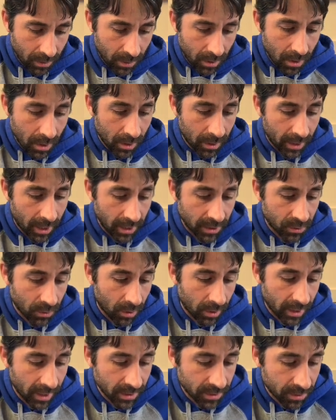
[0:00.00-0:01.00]
Okay, so
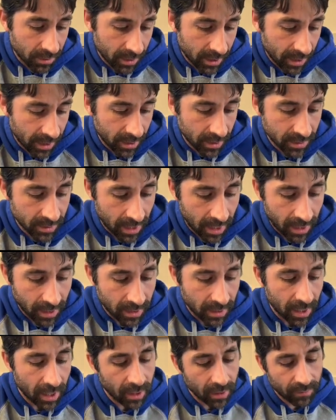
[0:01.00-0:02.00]
our answer is a
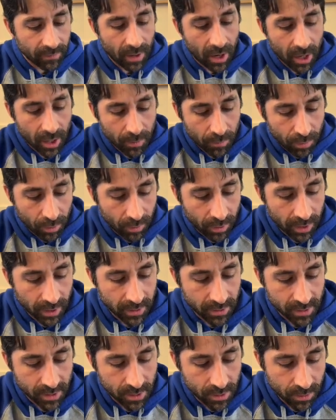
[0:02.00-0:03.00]
negative
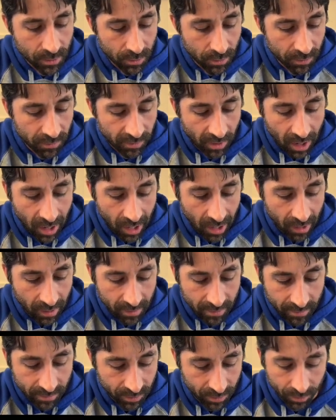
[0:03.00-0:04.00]

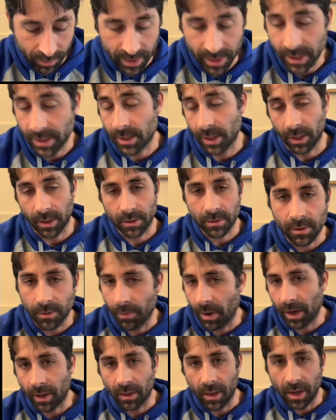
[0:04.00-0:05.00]
9.0536. In
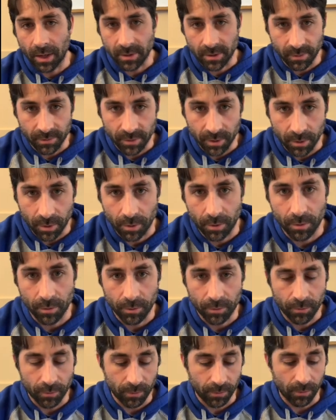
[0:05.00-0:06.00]
class, if you go
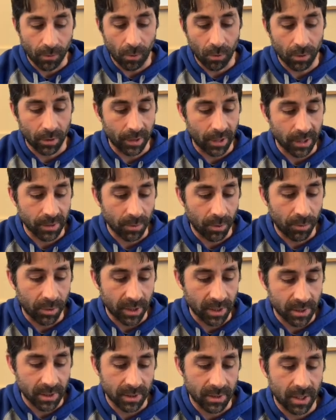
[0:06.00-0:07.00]
4 decimal
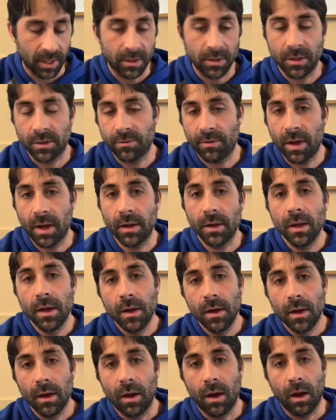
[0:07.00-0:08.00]
places, that's just fine.
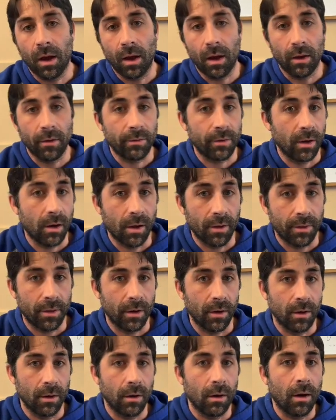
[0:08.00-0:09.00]
If you're out
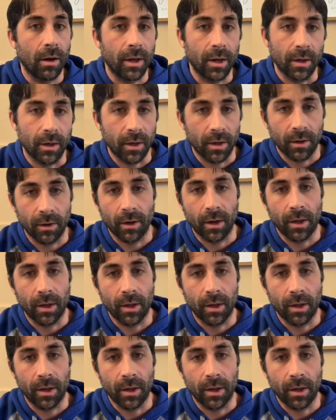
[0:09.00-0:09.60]
there in internet